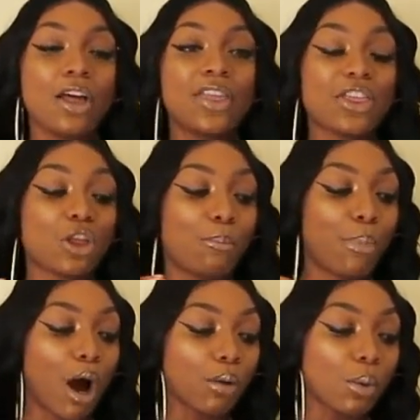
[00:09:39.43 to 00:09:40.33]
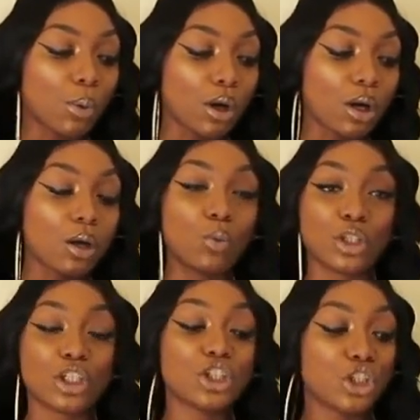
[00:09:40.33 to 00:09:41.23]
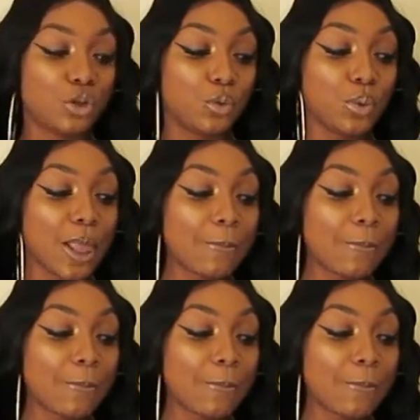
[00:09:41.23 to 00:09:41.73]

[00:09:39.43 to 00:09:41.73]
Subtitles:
that the borrower, which is you,